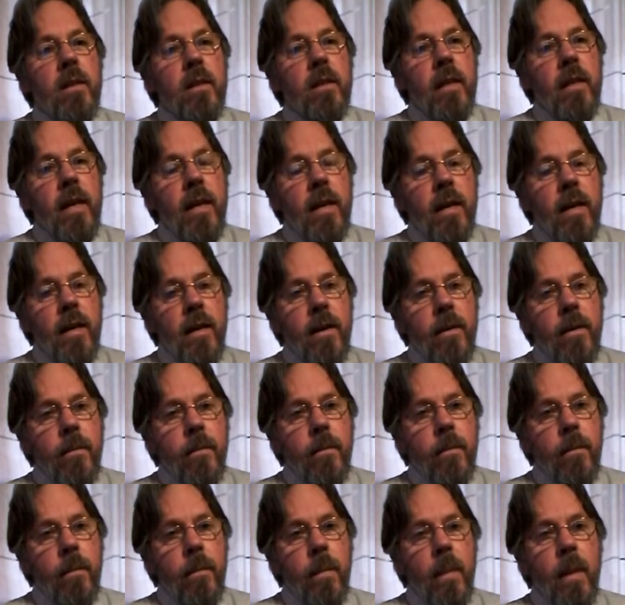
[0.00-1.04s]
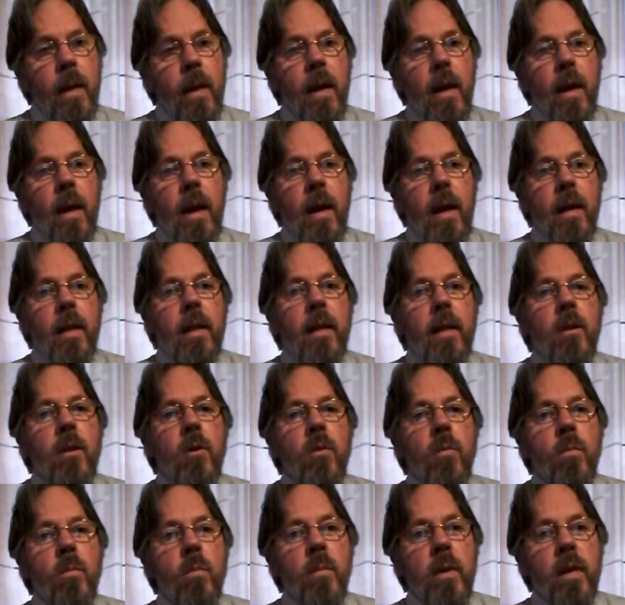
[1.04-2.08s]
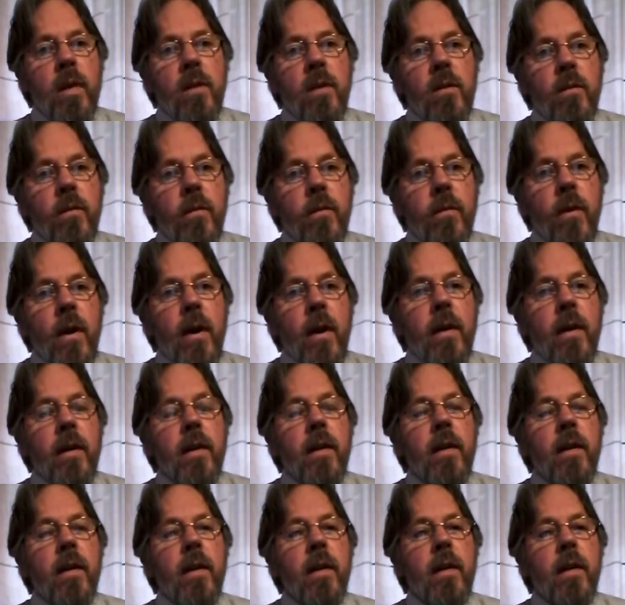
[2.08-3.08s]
seeker and that you must find